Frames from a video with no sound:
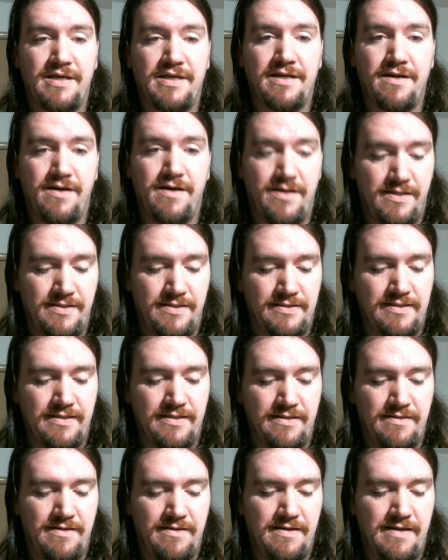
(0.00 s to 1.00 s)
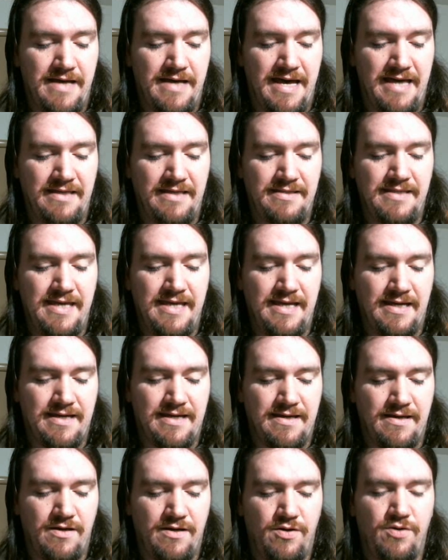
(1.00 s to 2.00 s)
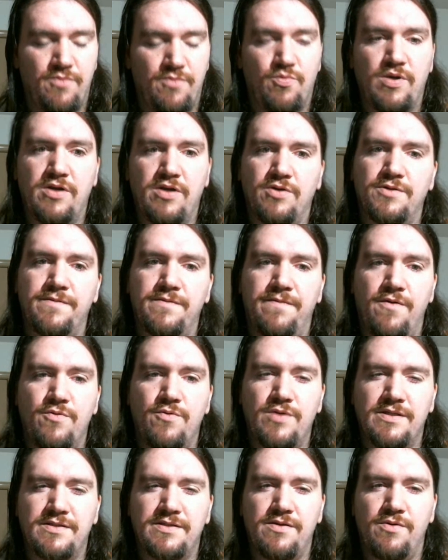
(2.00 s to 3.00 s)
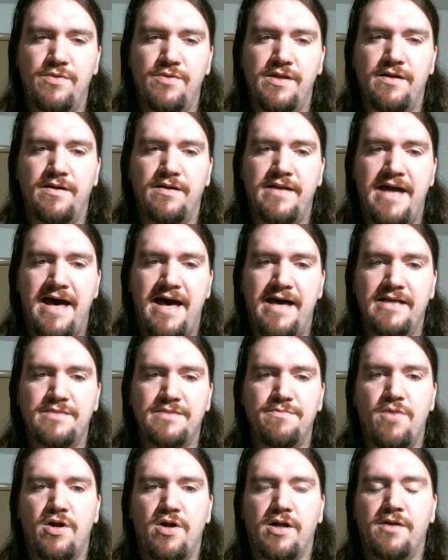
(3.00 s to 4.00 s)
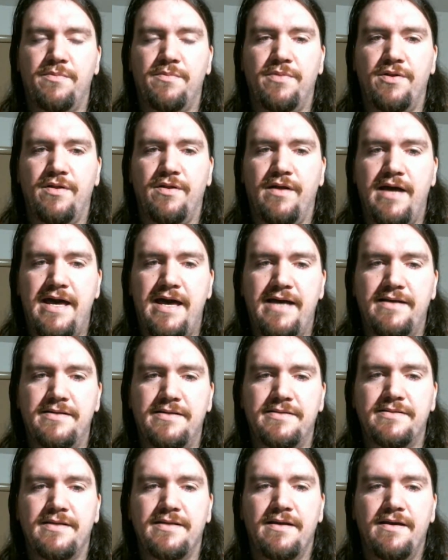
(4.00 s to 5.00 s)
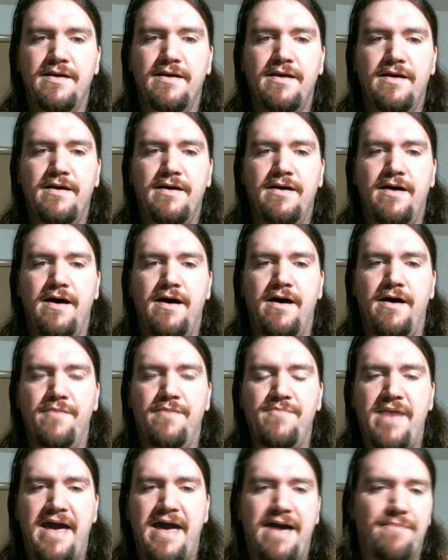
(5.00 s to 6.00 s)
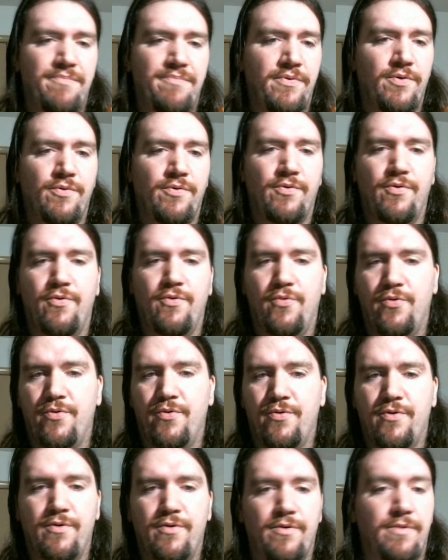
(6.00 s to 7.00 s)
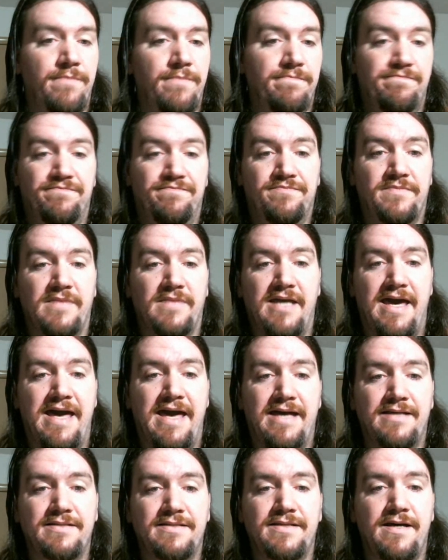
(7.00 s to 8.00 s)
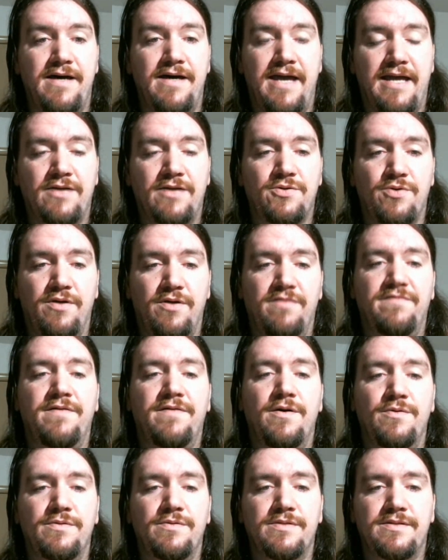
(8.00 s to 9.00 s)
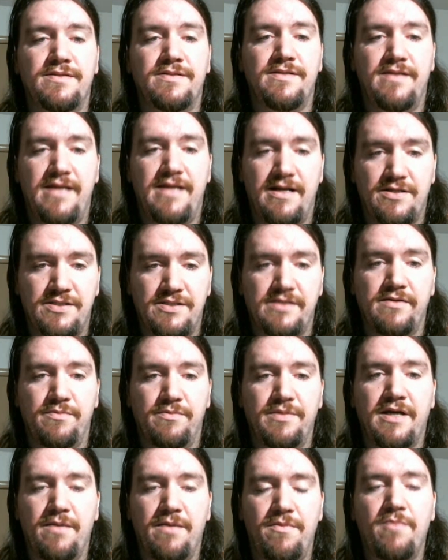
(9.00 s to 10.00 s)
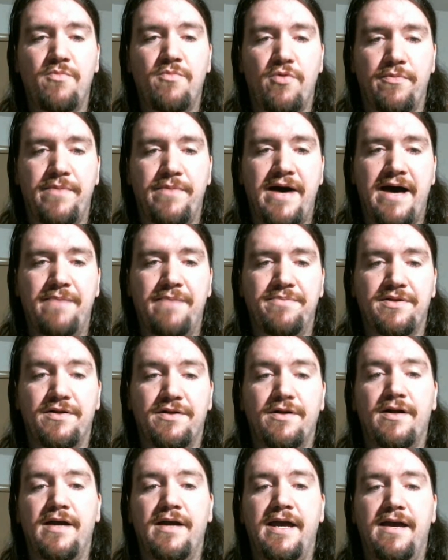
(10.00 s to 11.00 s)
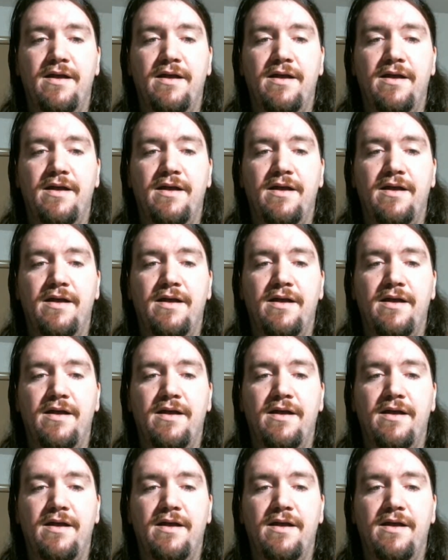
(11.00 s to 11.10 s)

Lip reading: because I think Windows Phone, as though they're not as marketable as Apple or as Android phones, they're still becoming more popular